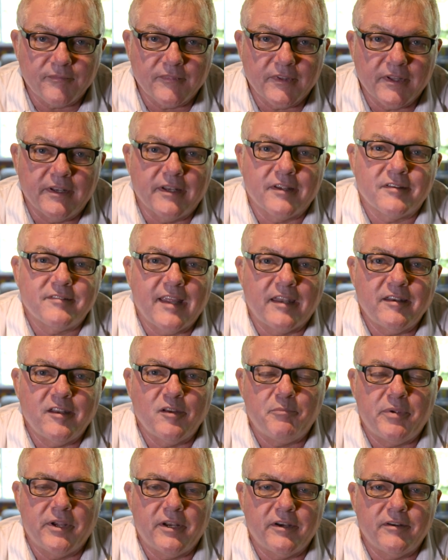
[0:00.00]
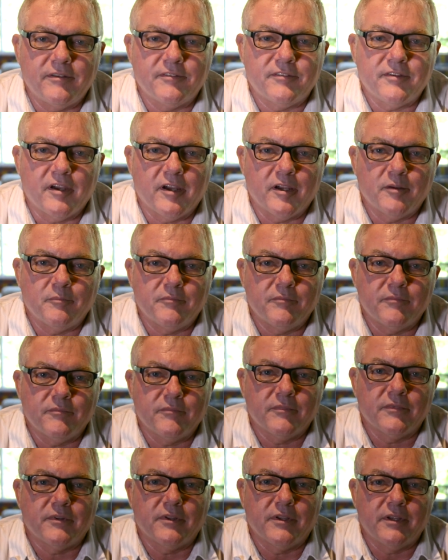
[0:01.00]
extended period of time,
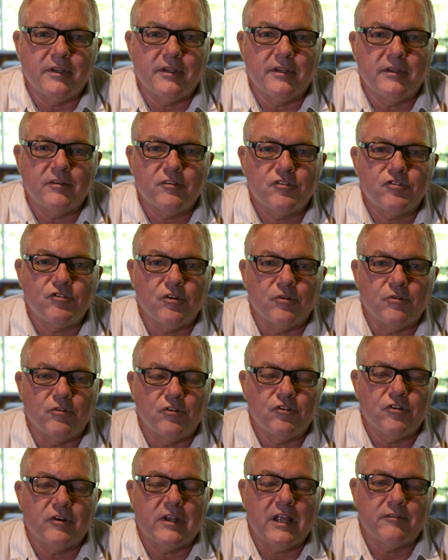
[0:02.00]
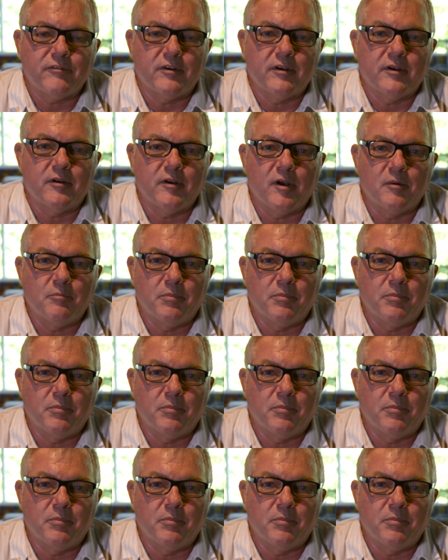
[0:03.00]
the students should have a